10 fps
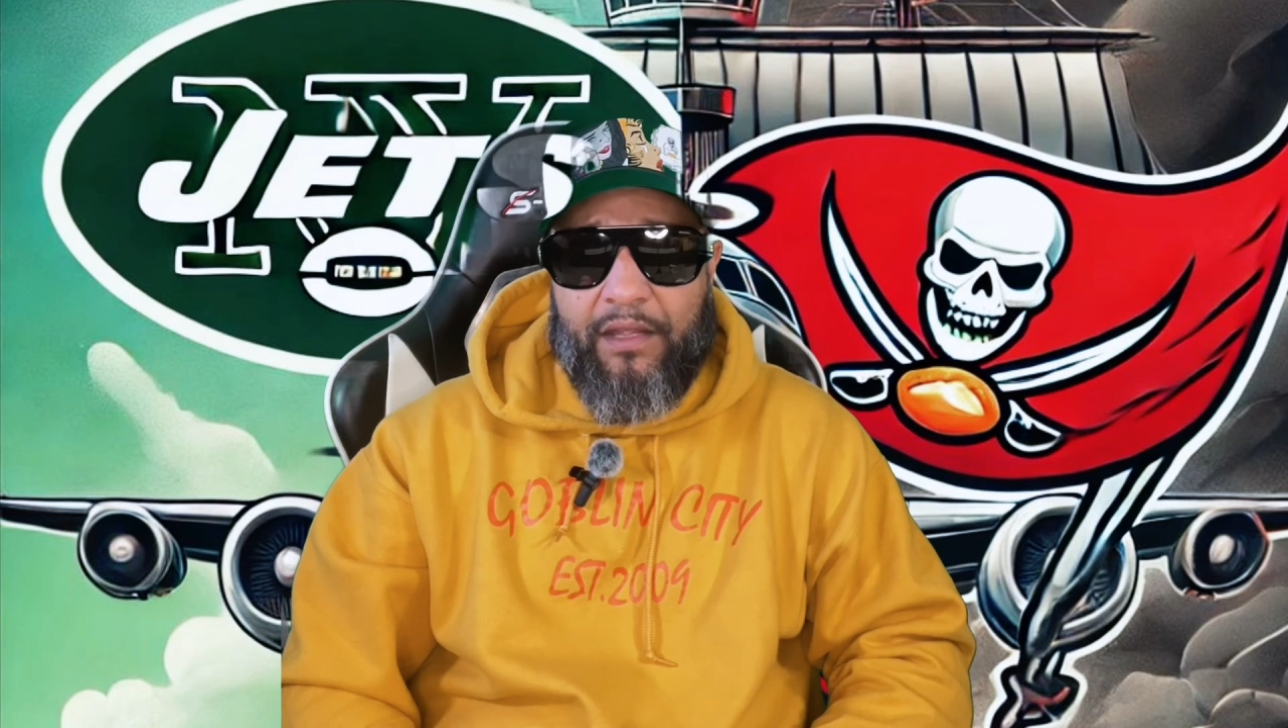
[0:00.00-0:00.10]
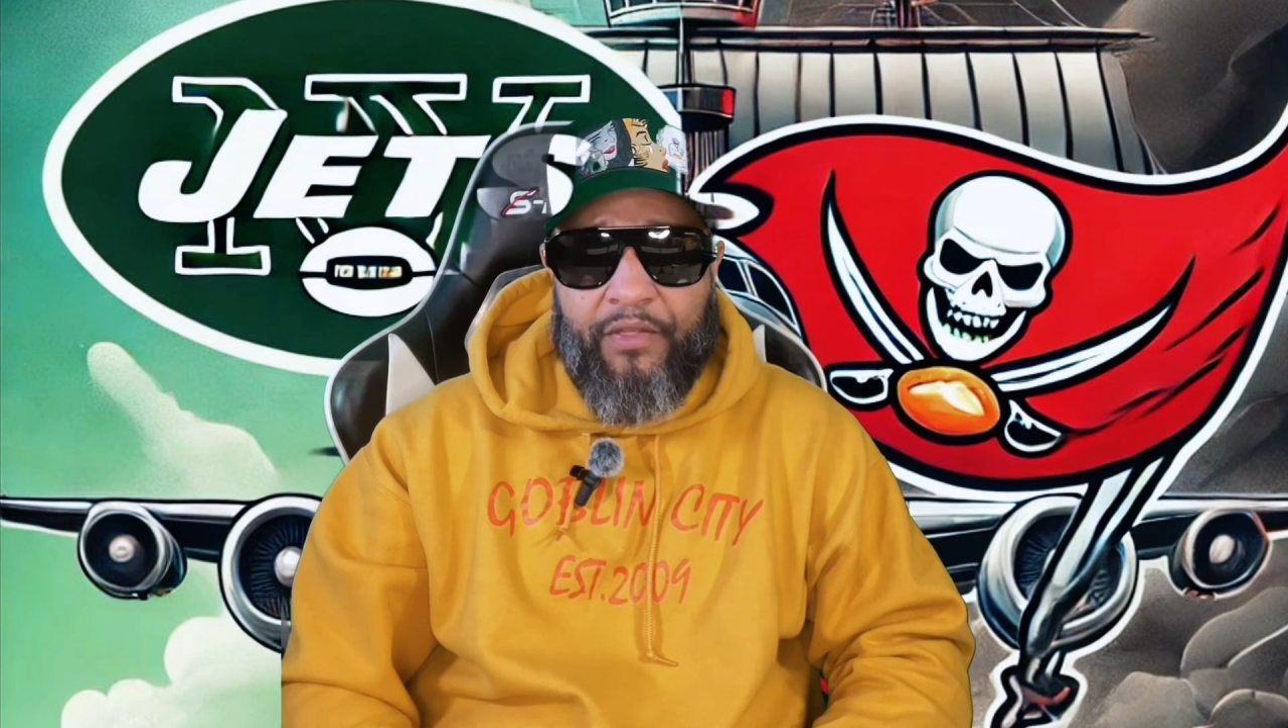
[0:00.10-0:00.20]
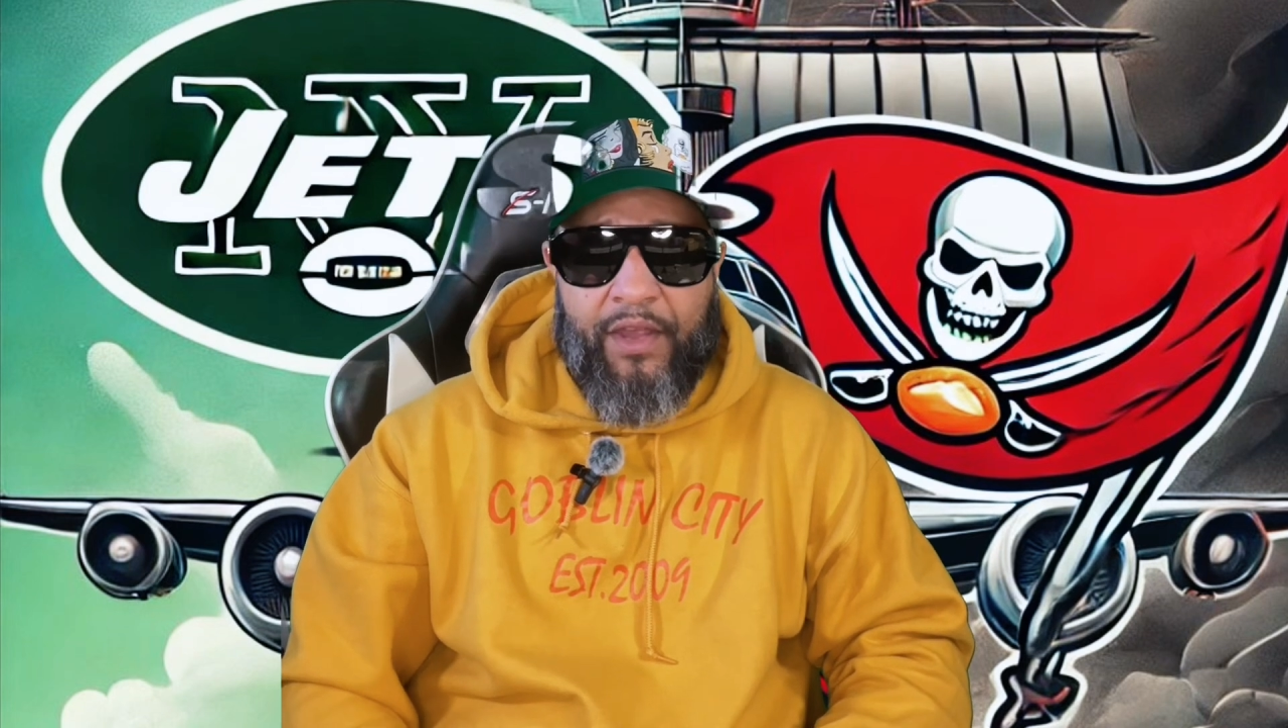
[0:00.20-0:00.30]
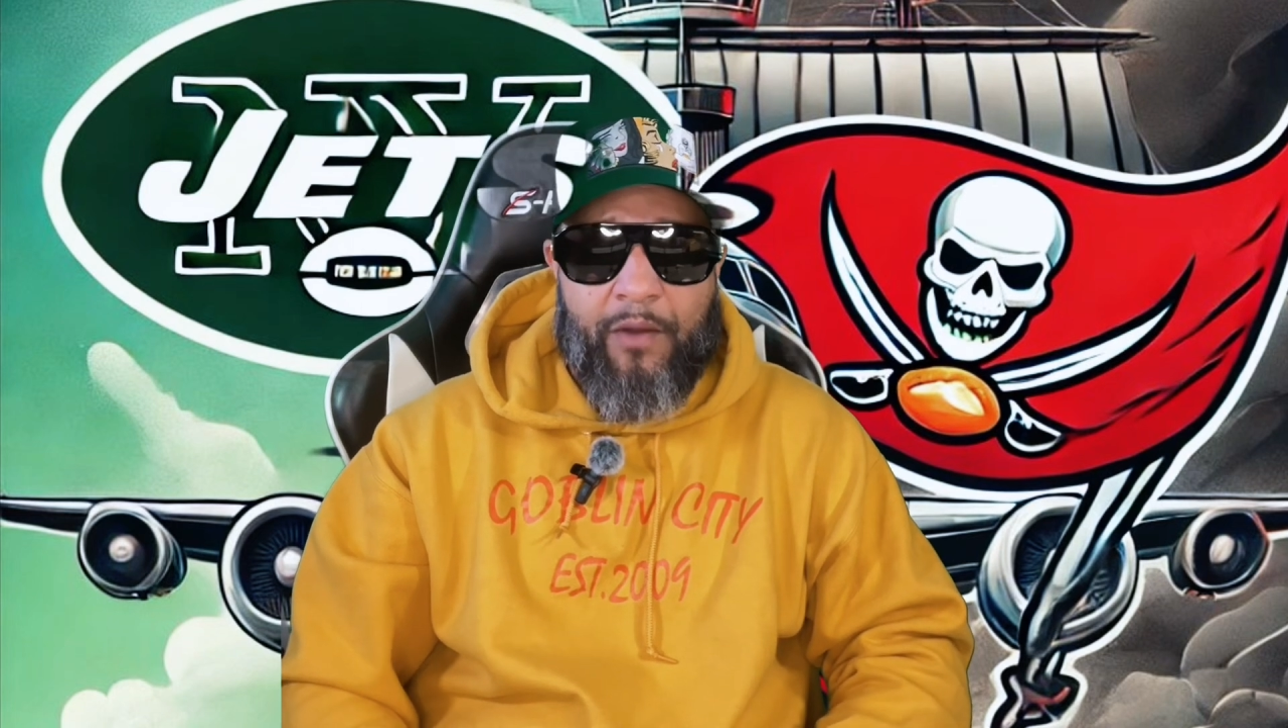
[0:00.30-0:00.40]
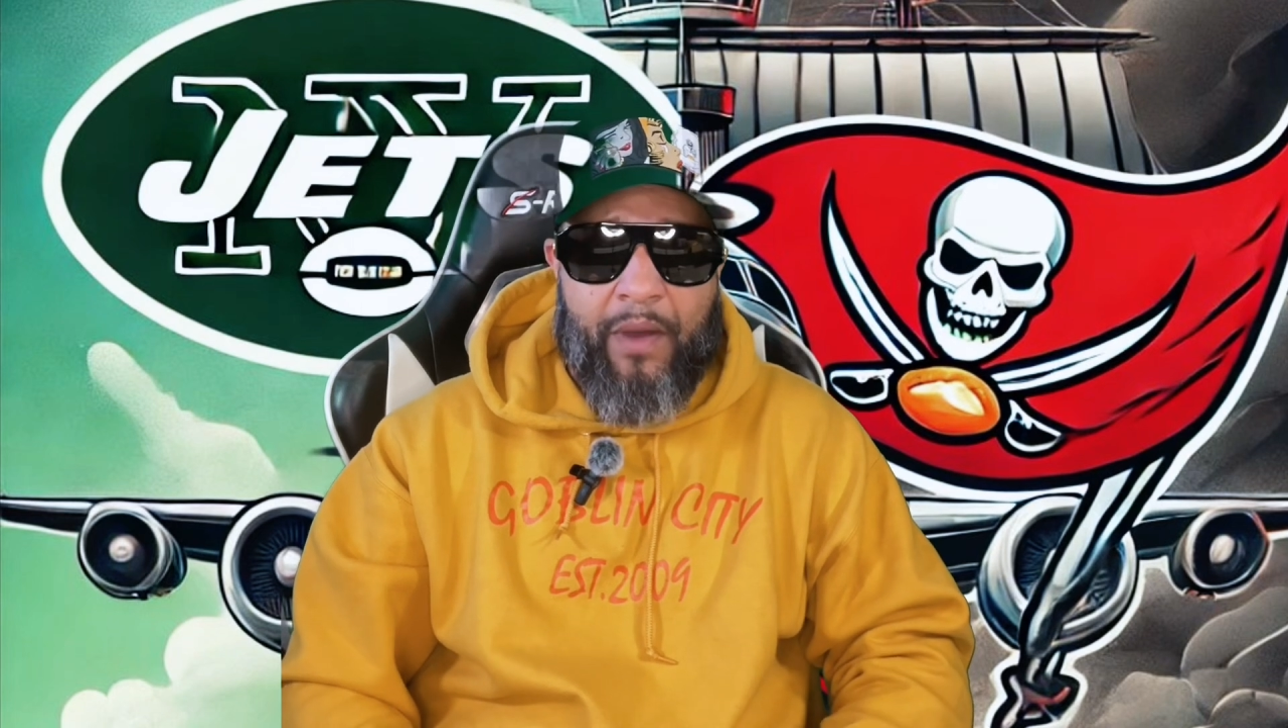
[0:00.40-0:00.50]
The
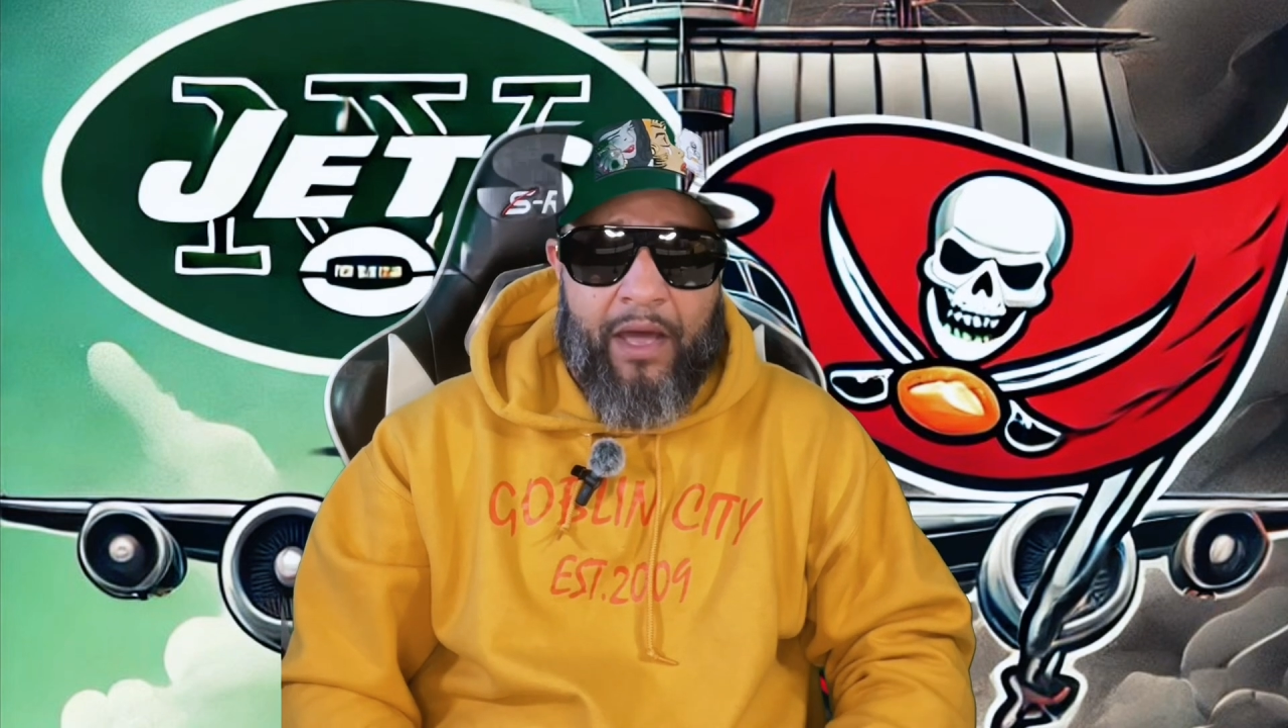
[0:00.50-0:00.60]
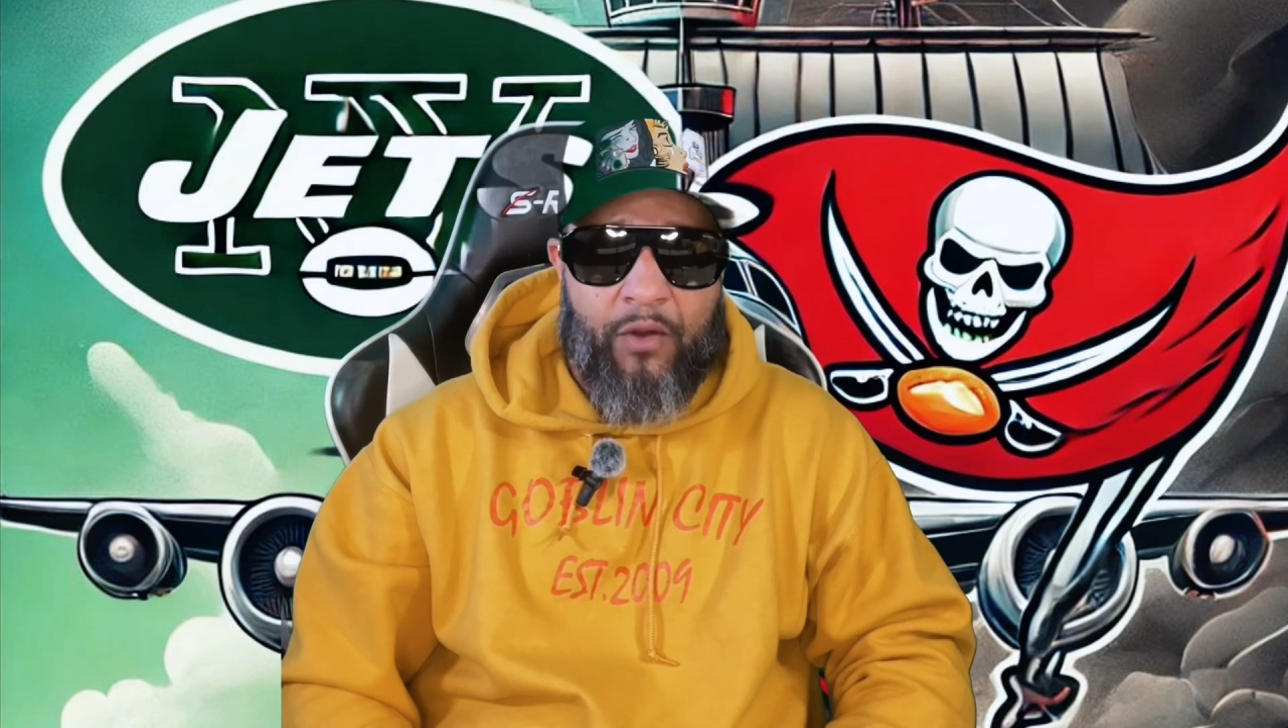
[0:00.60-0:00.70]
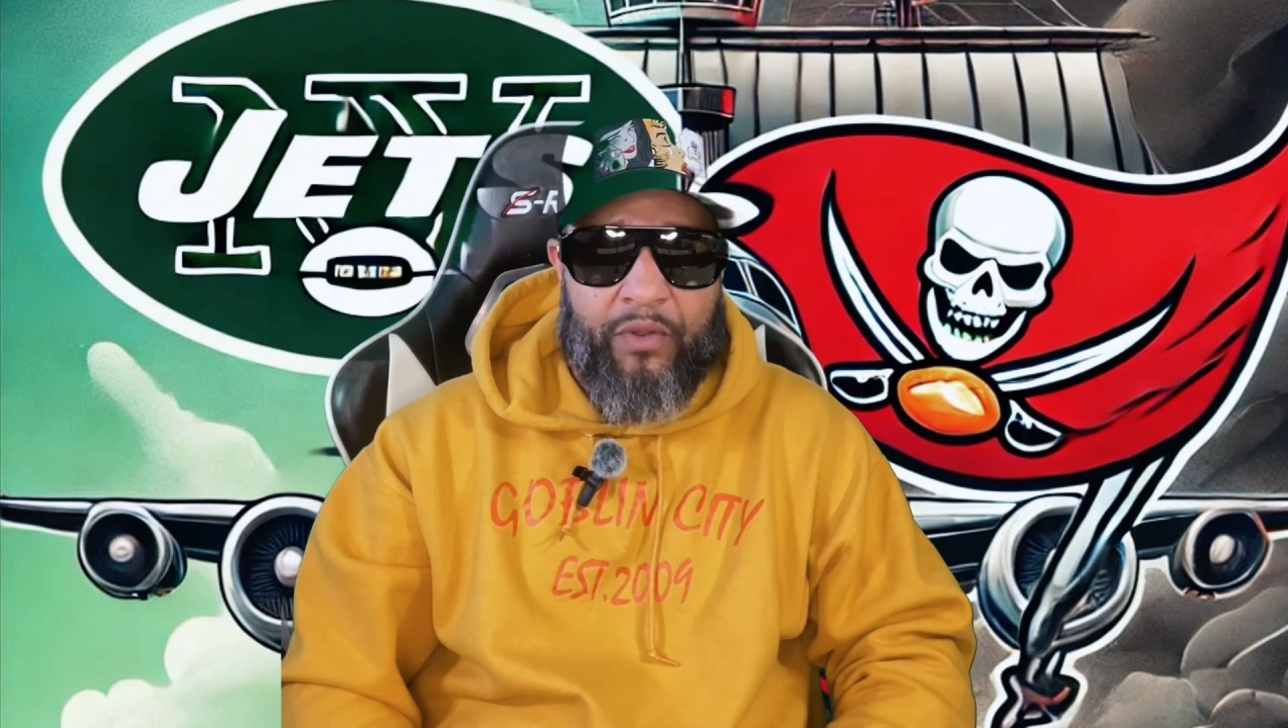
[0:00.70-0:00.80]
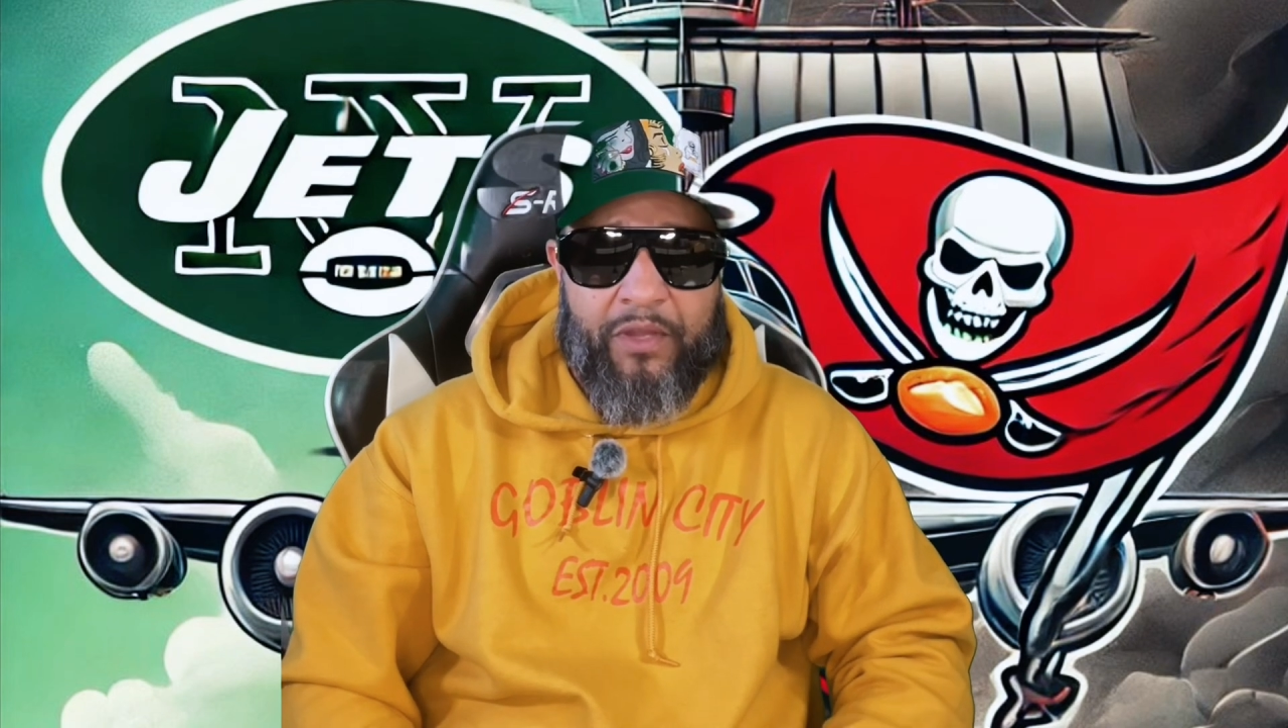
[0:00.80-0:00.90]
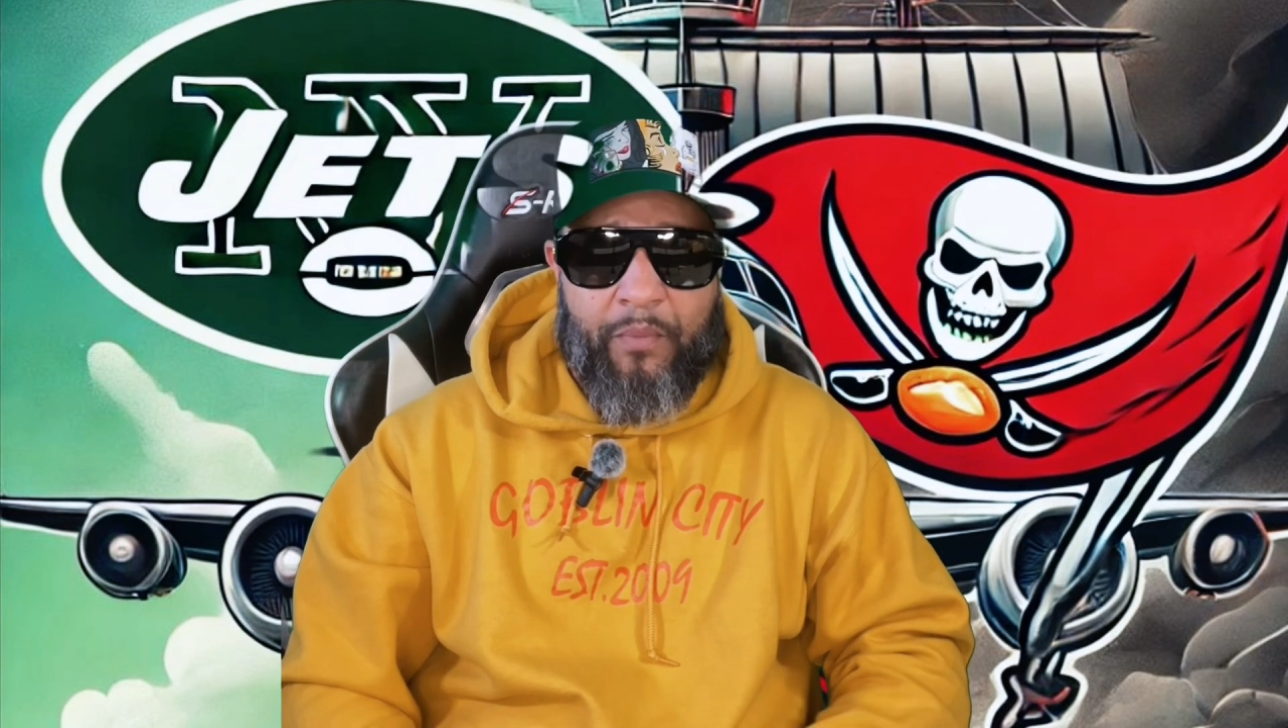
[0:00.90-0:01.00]
thing about it with the